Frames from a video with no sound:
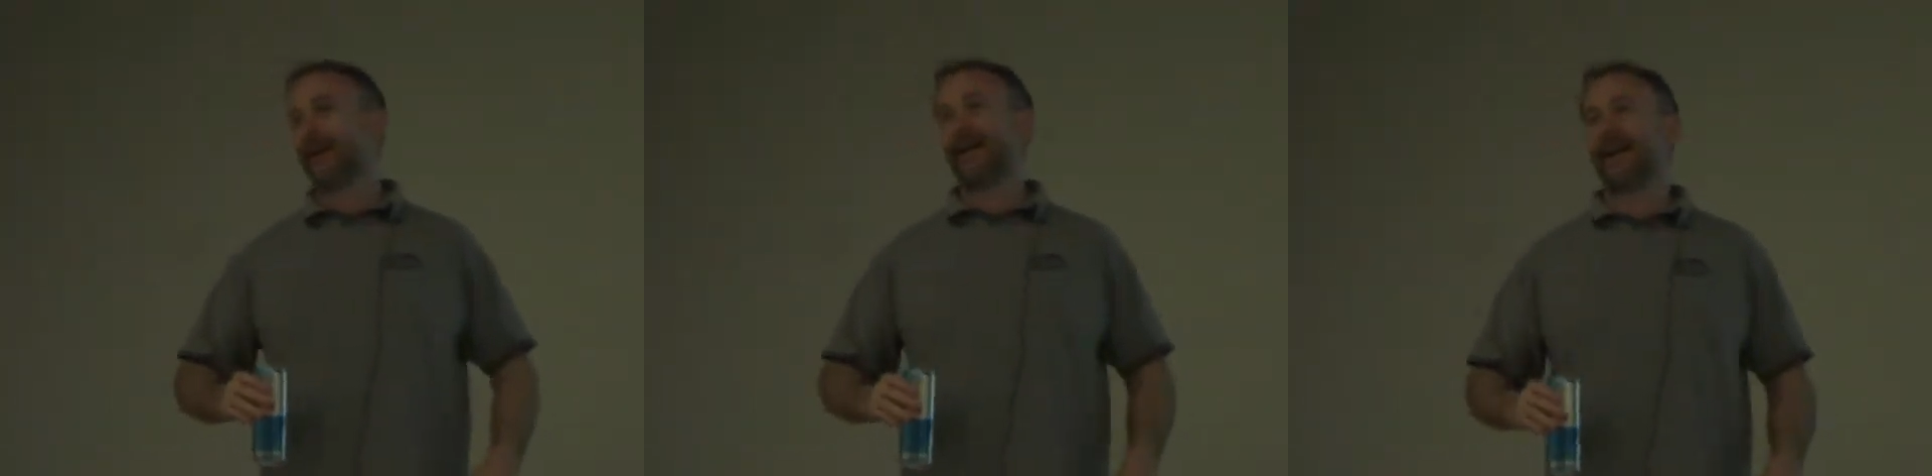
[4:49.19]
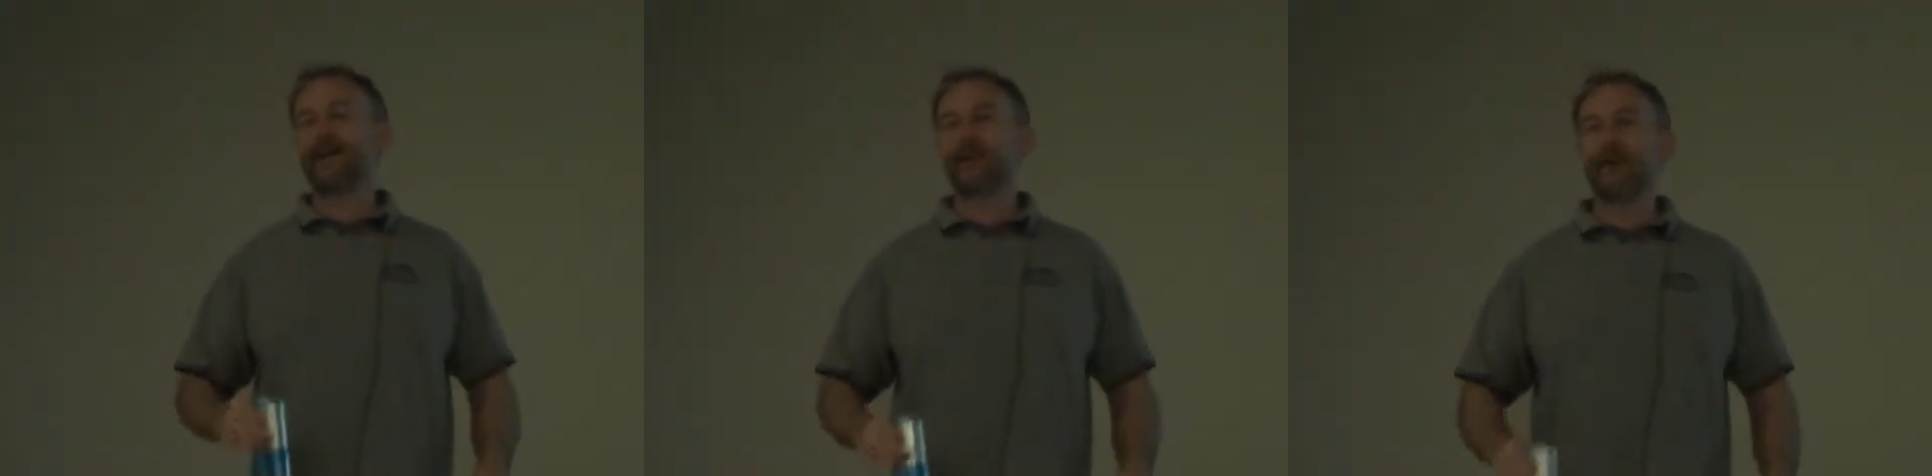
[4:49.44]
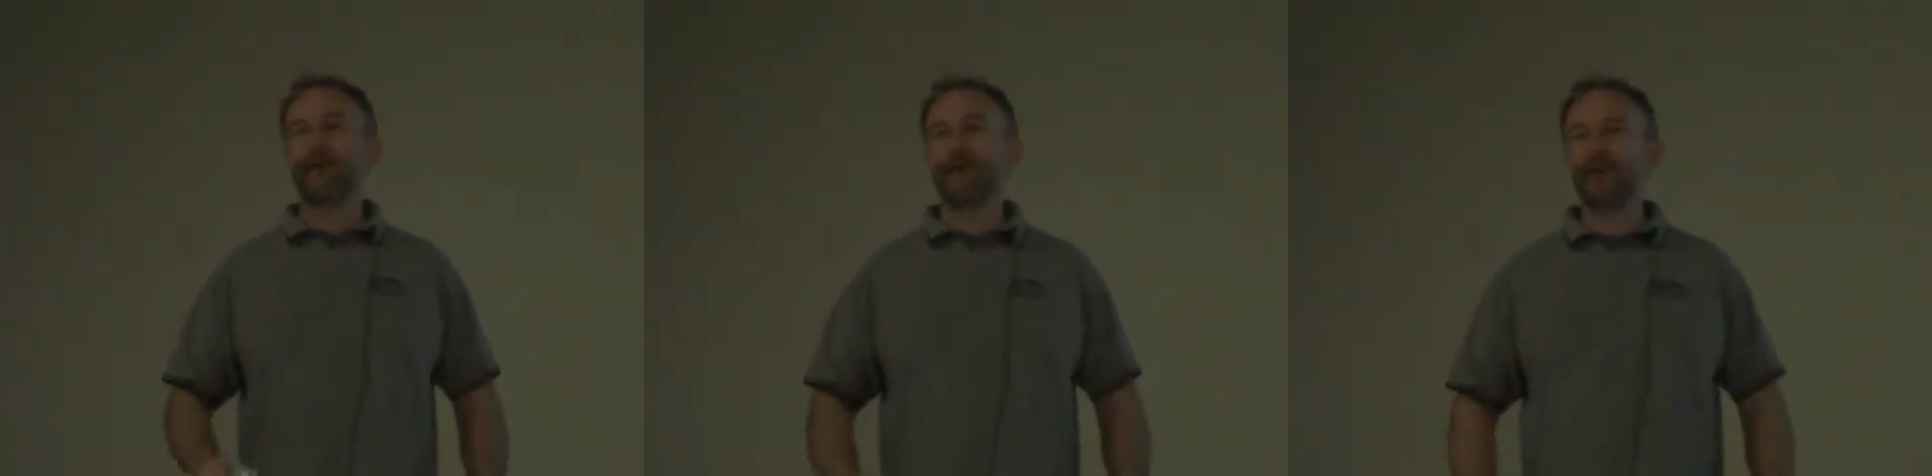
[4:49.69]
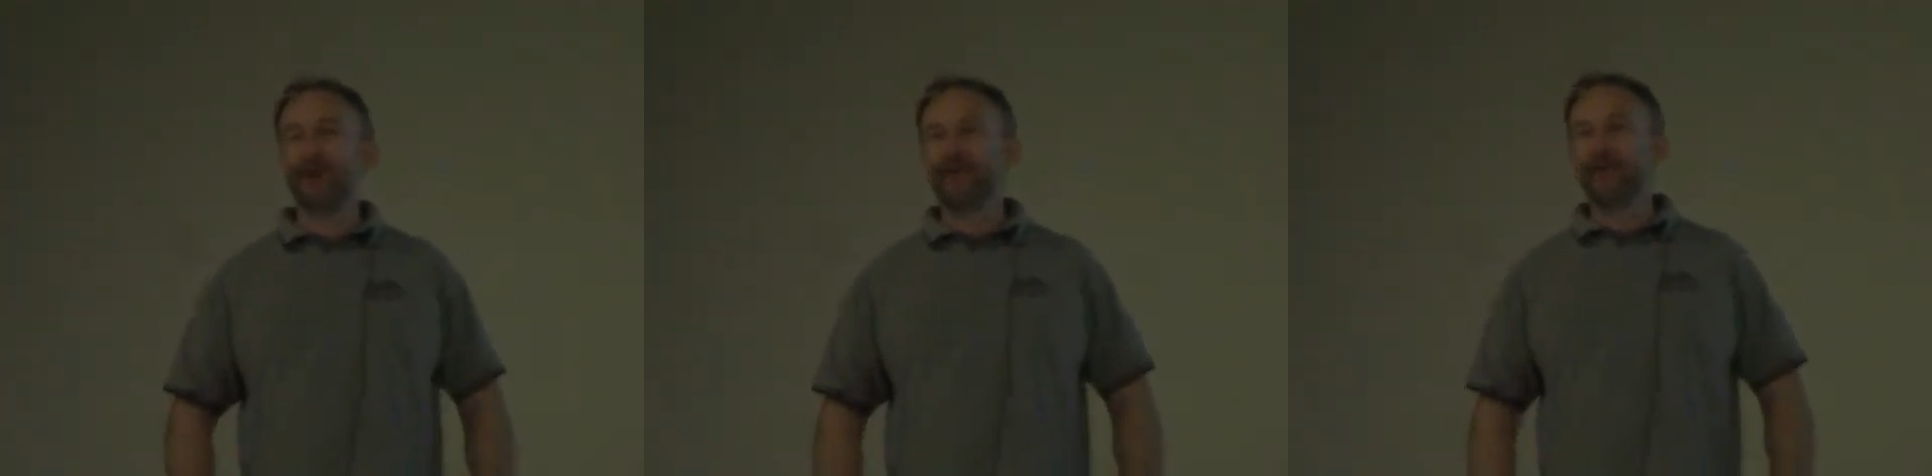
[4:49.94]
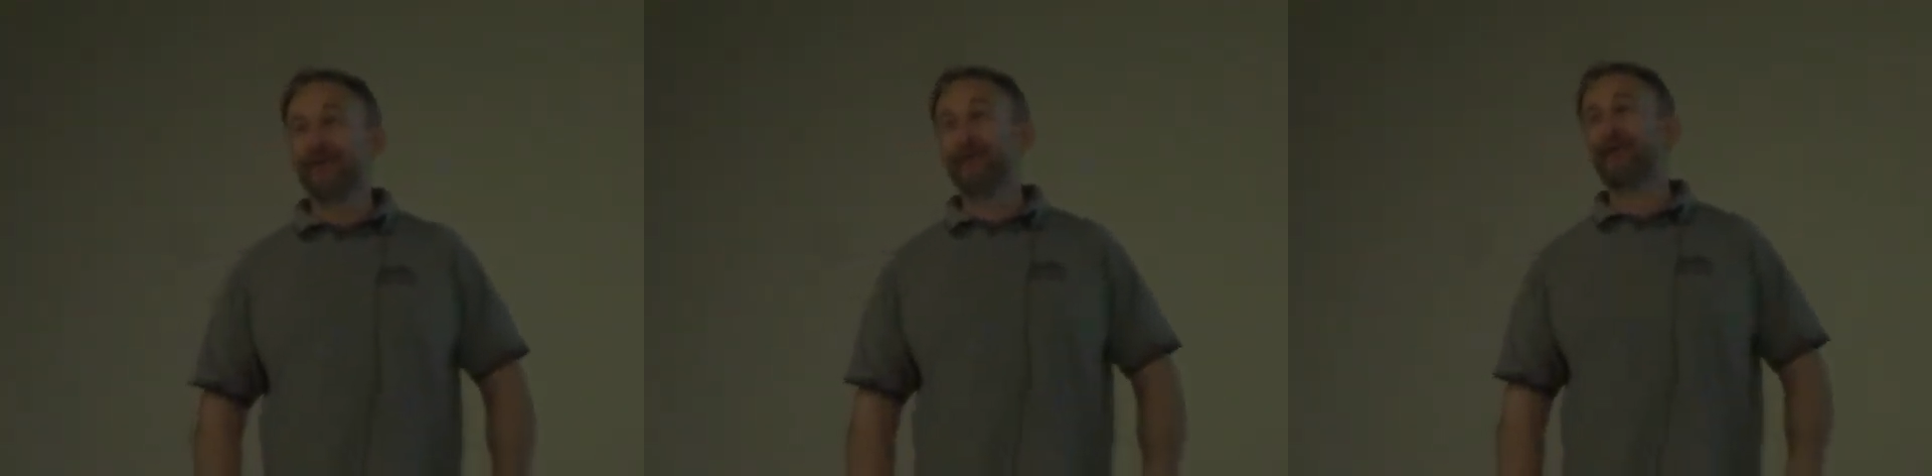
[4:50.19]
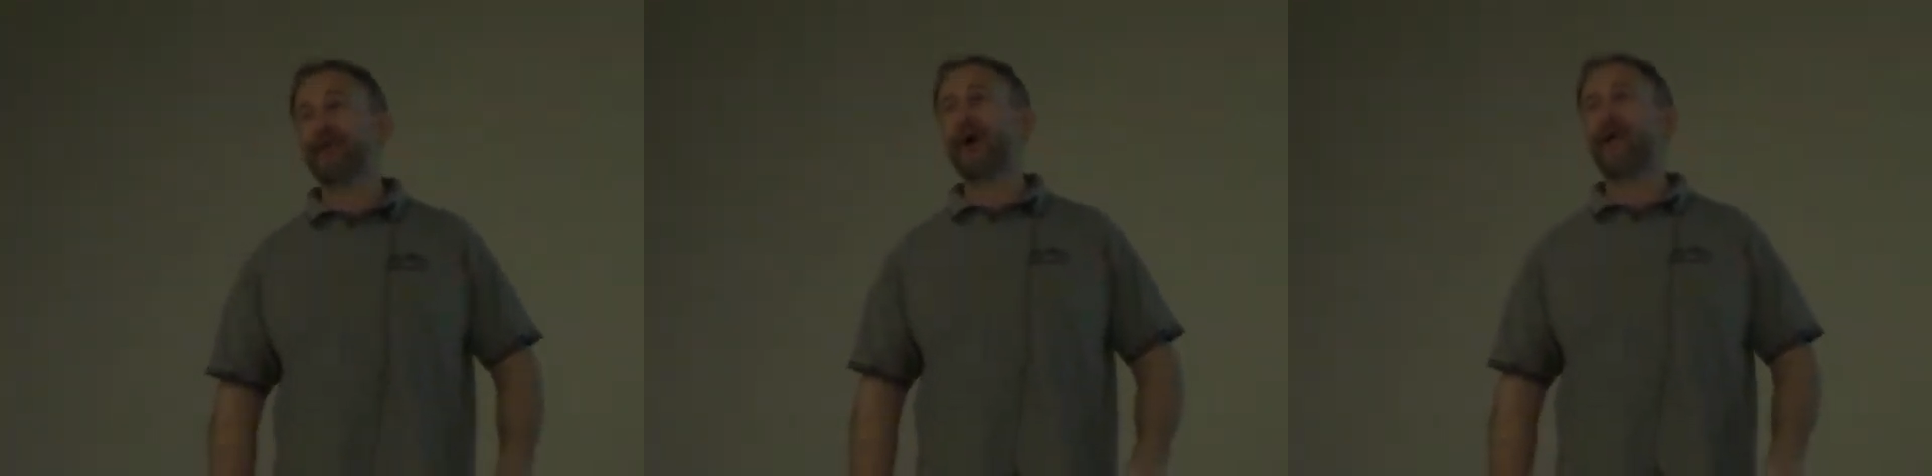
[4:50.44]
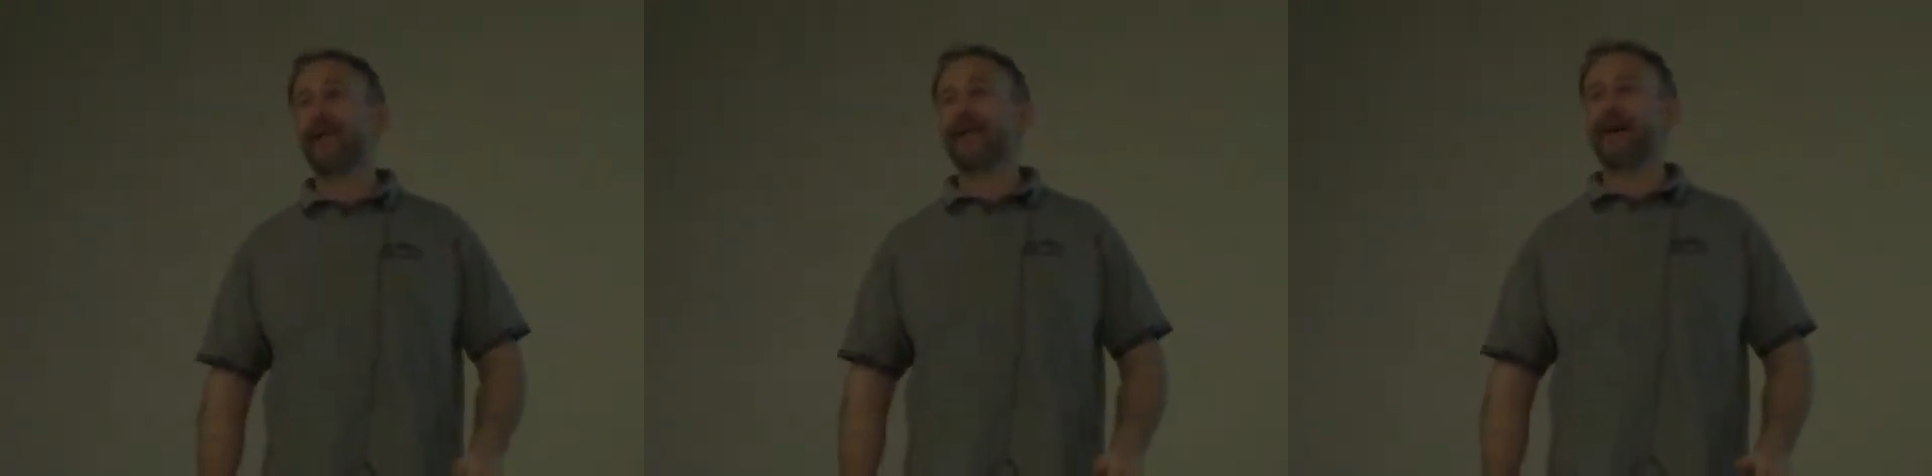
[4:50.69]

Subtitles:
I got in trouble at USC for showing